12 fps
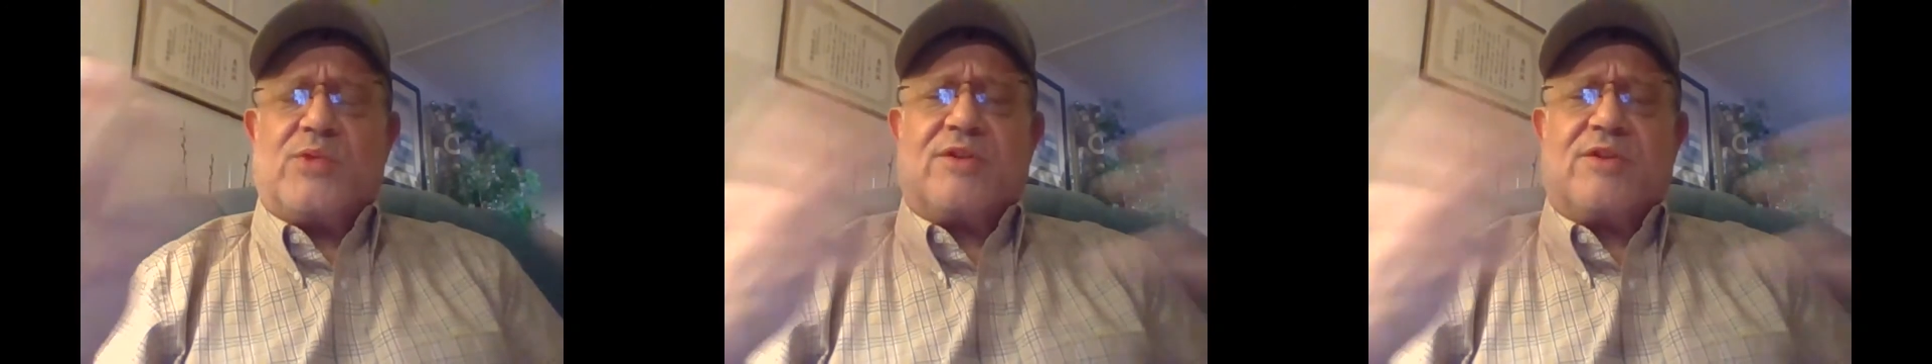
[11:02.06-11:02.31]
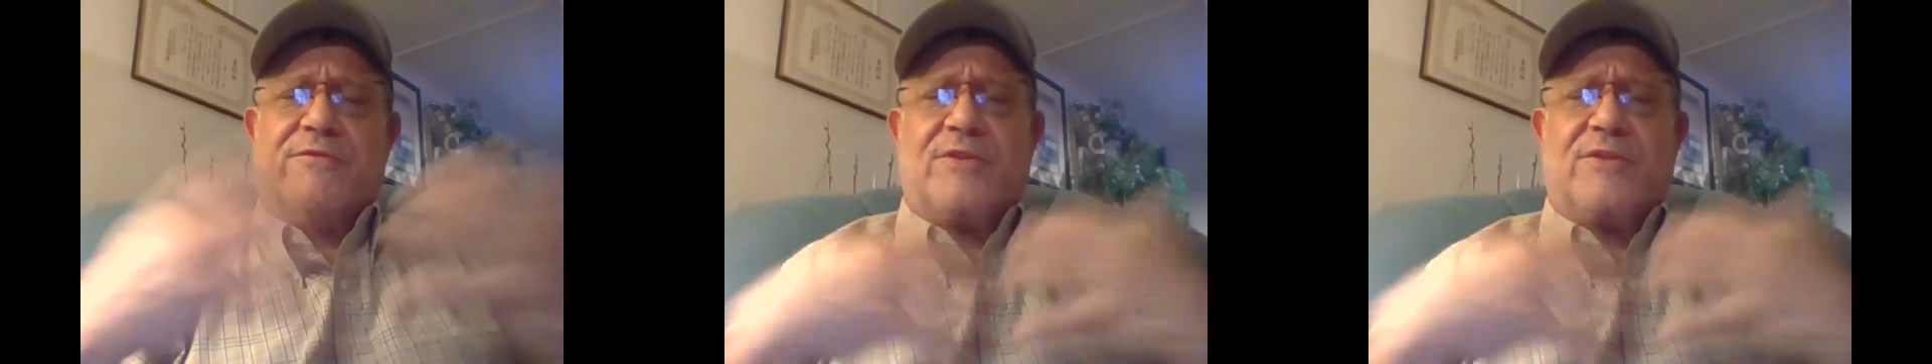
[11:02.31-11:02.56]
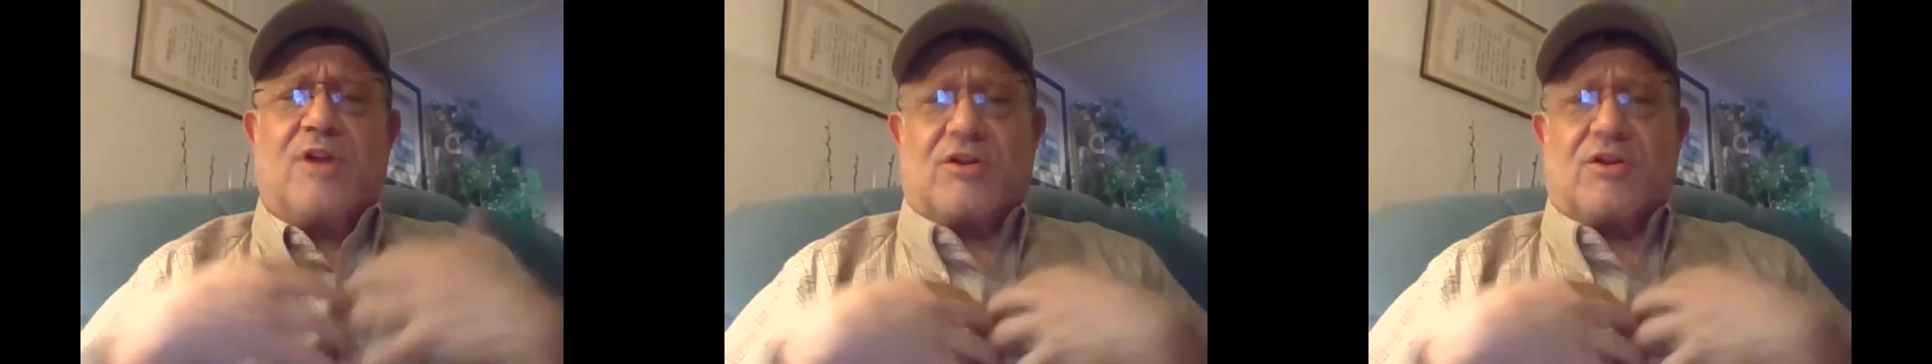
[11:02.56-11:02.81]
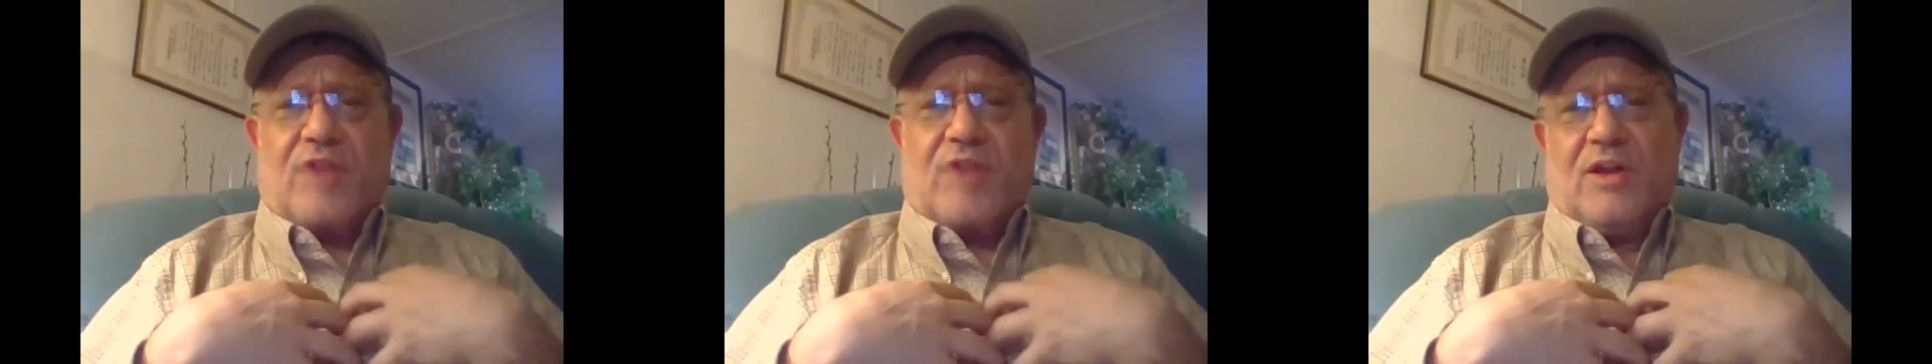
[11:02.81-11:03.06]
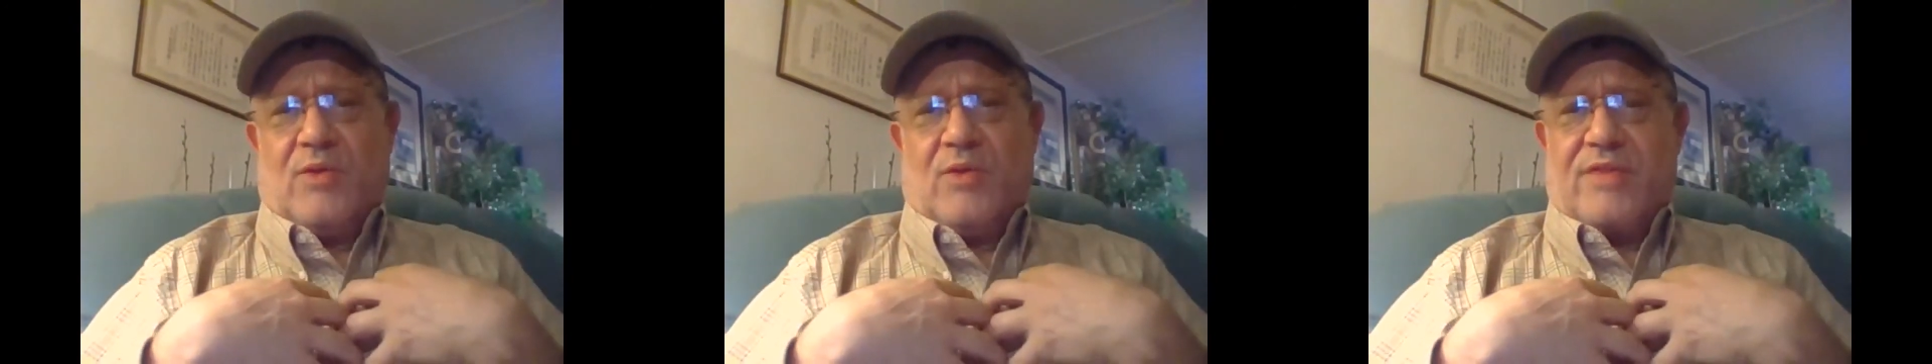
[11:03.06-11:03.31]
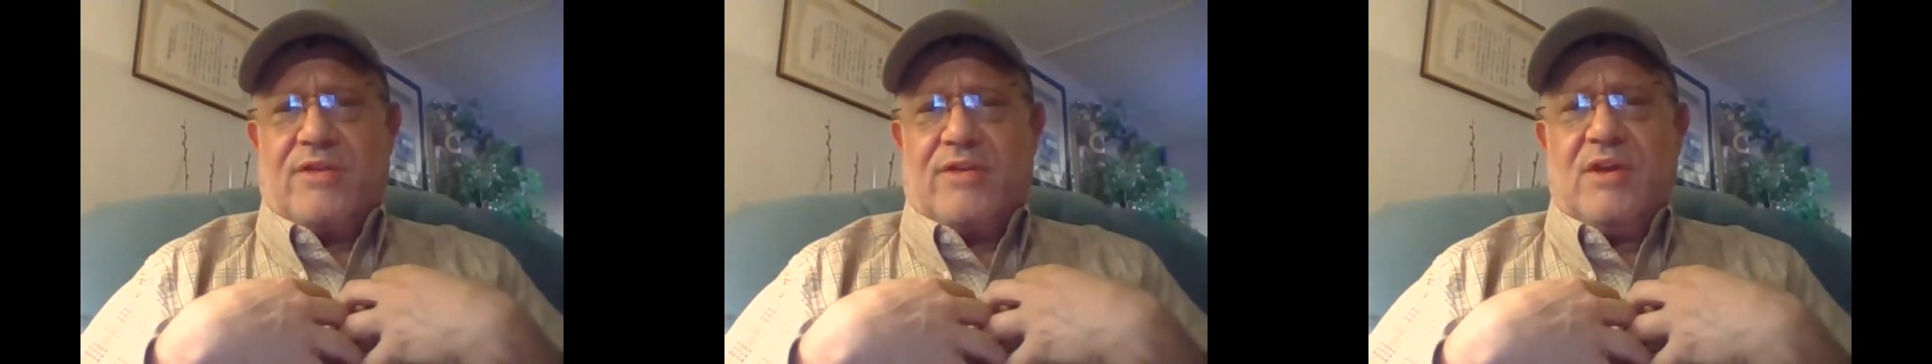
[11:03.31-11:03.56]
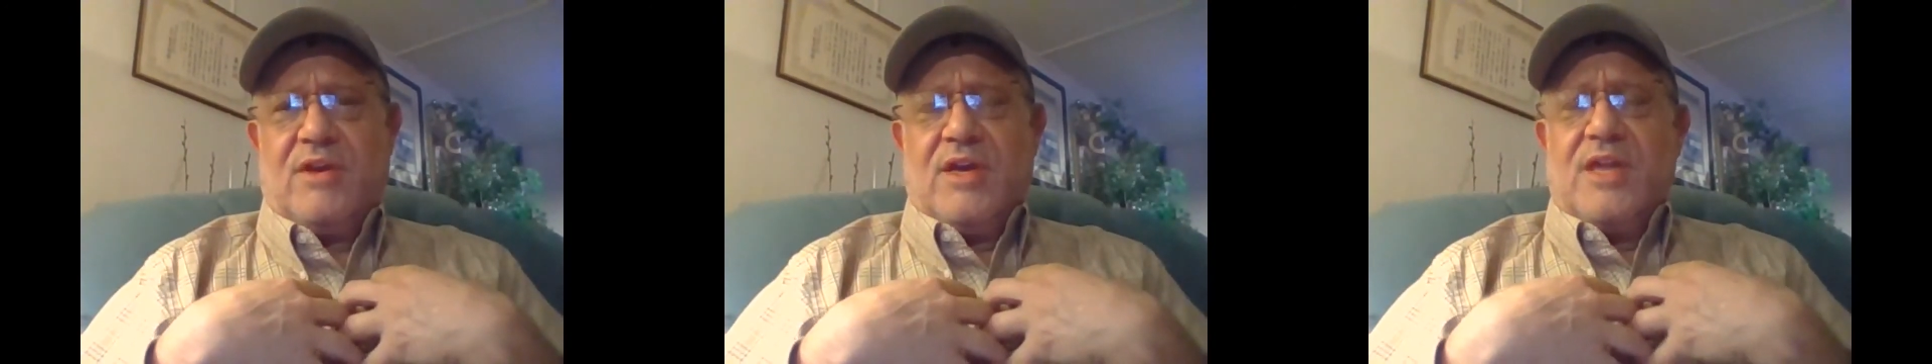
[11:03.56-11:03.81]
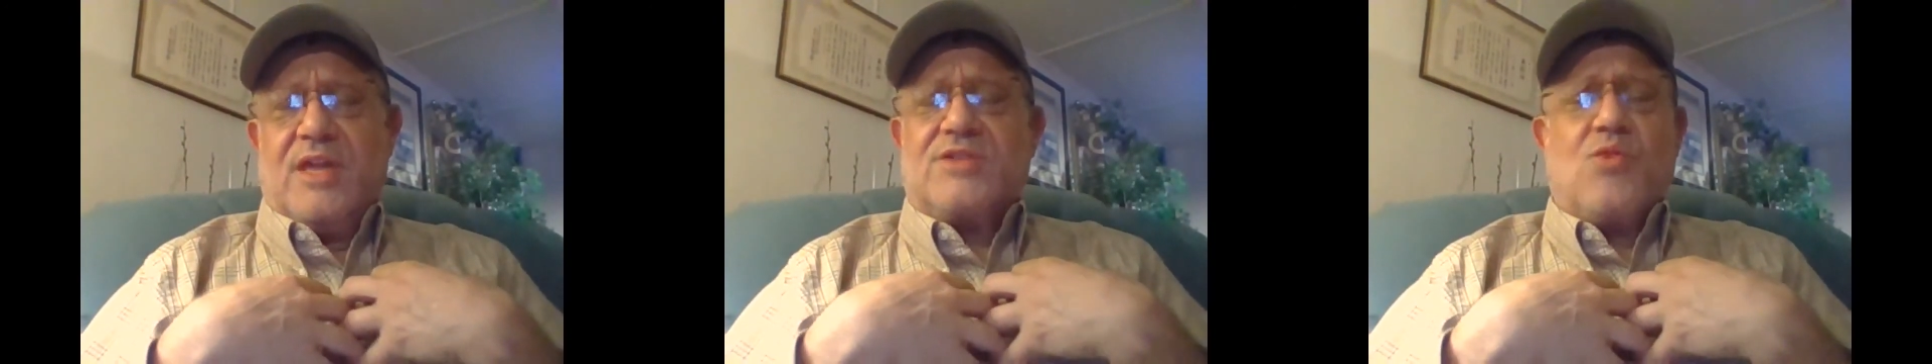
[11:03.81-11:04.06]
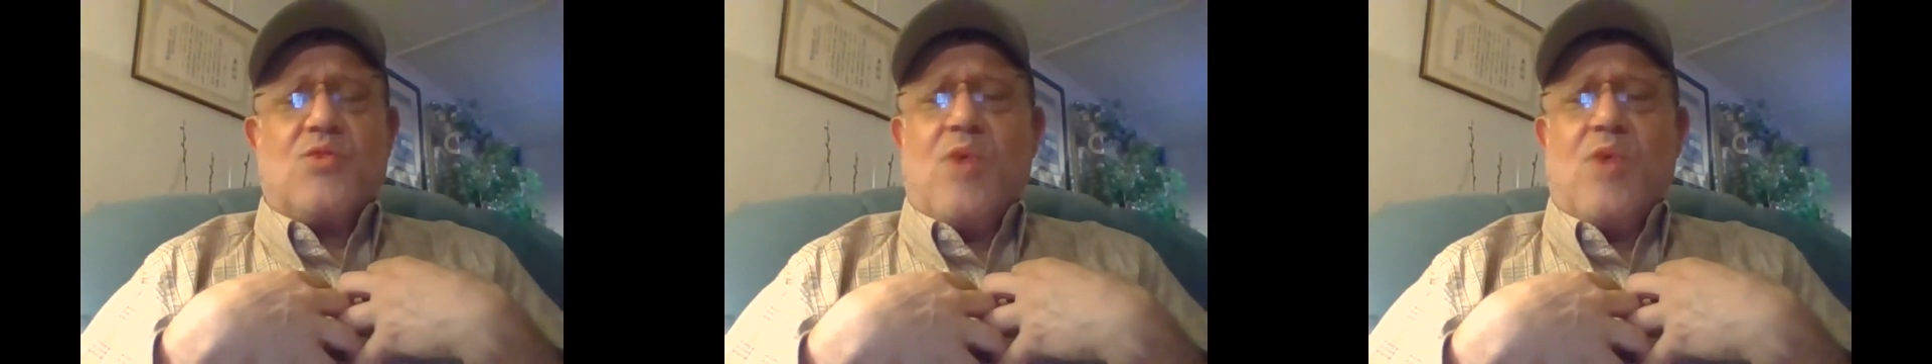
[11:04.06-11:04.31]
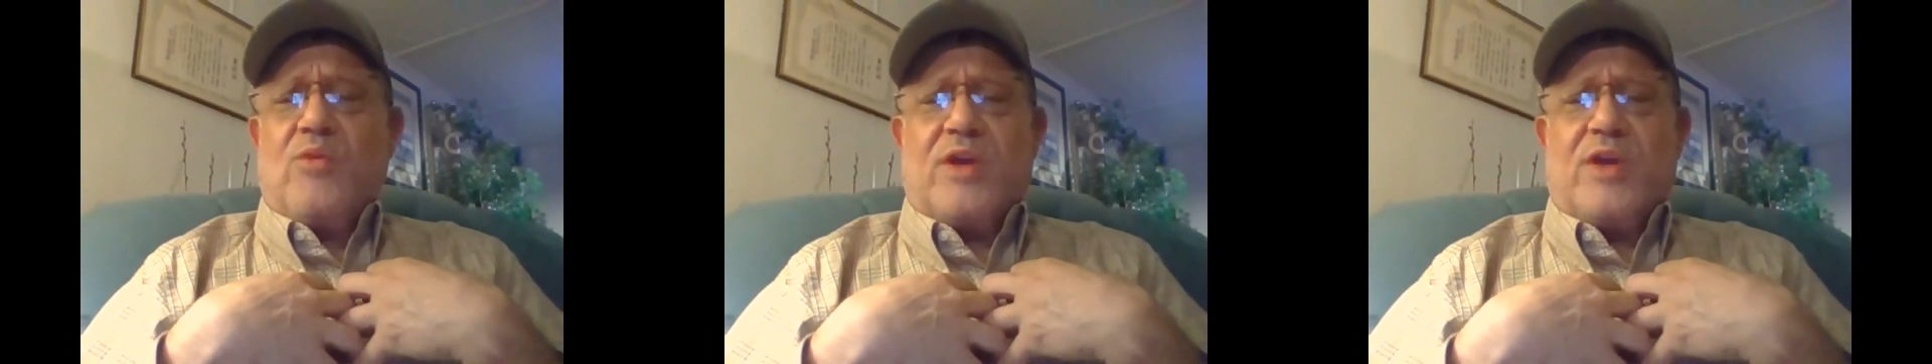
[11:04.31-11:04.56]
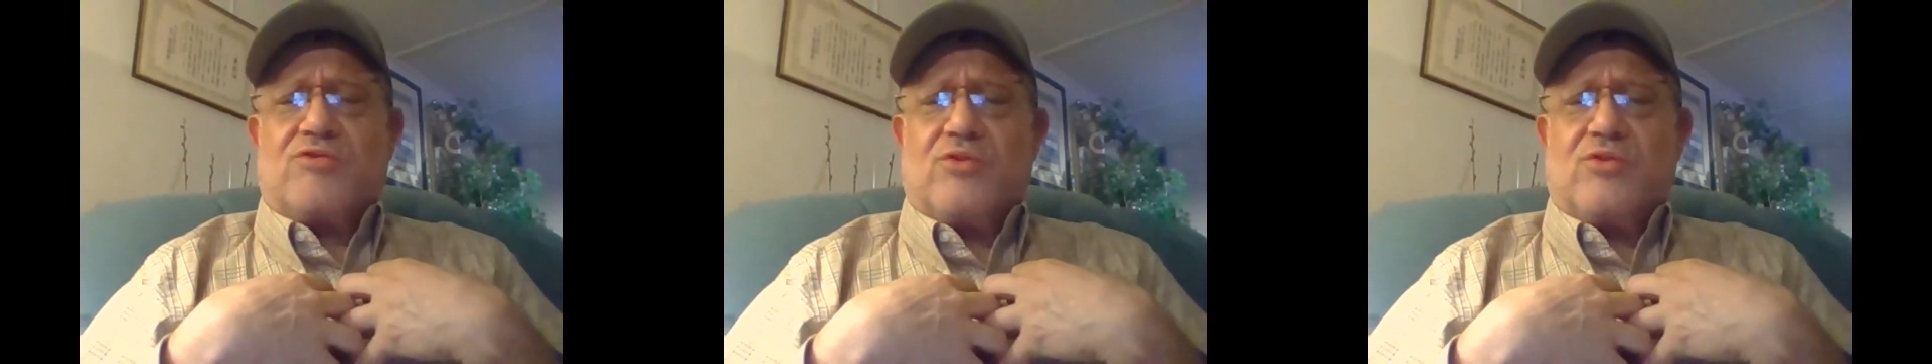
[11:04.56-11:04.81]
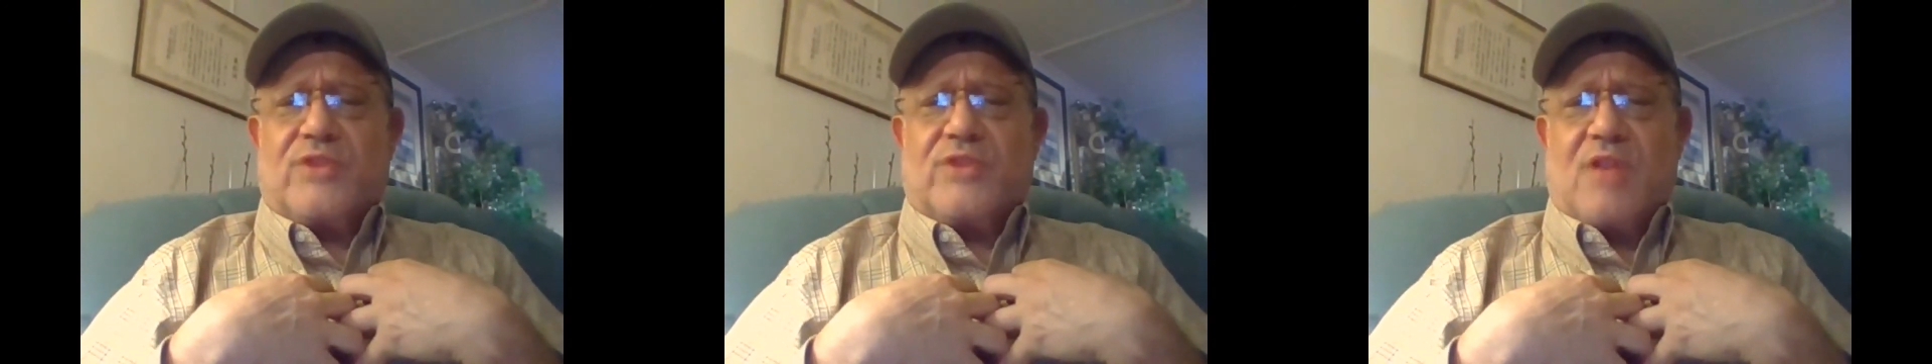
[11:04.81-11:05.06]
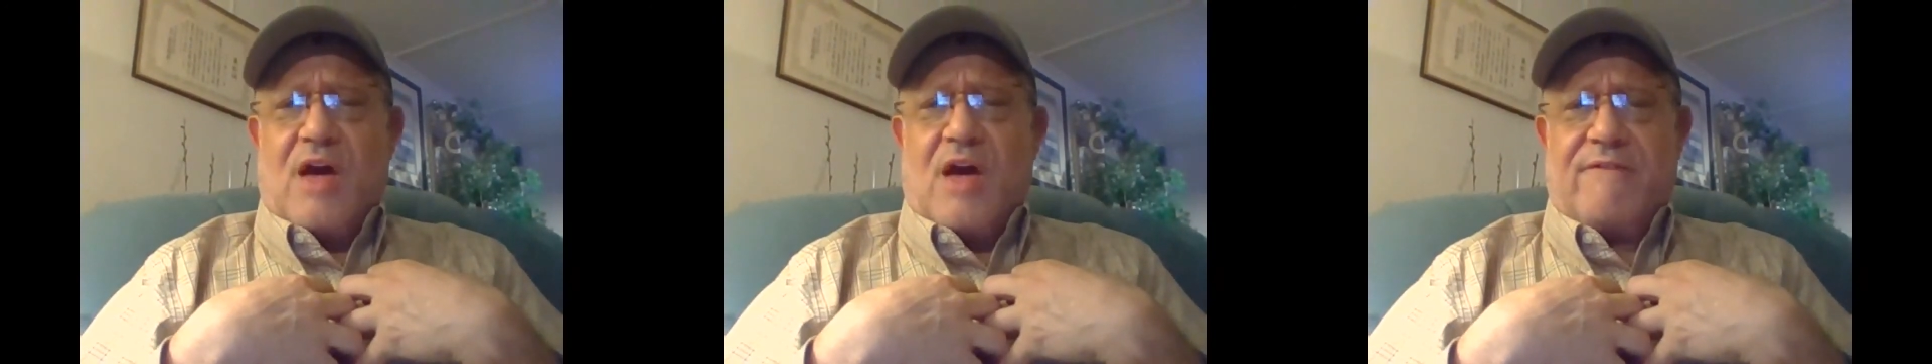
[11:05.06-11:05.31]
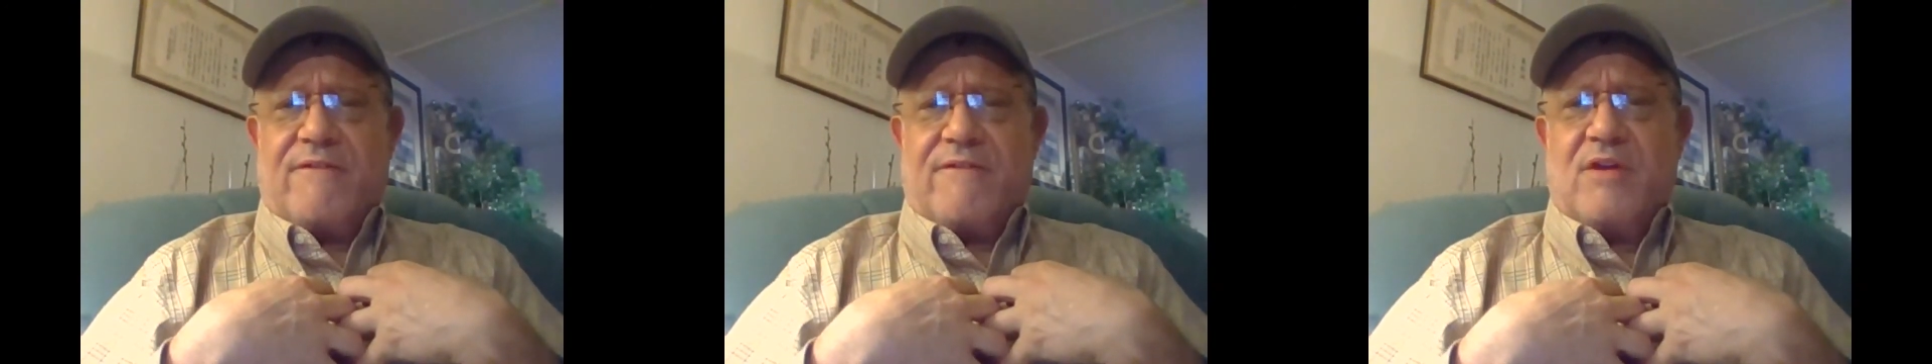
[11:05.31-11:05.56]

are to fill our grail with. It's the one-way truth in life.